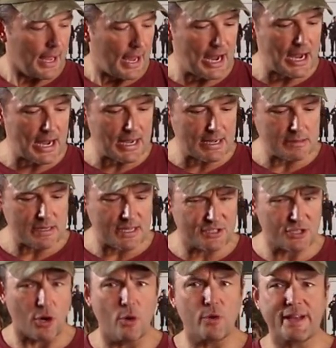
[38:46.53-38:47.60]

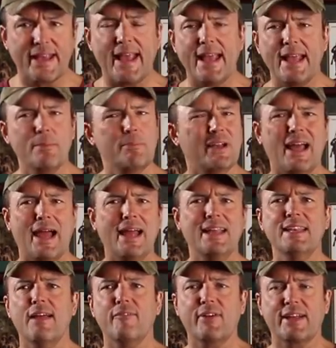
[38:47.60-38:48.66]
It's okay, but I
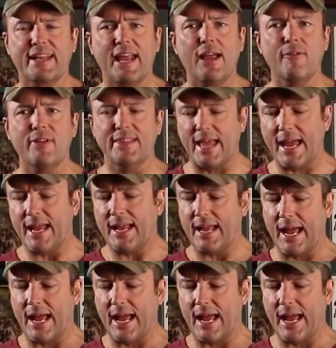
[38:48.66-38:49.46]
never carried that.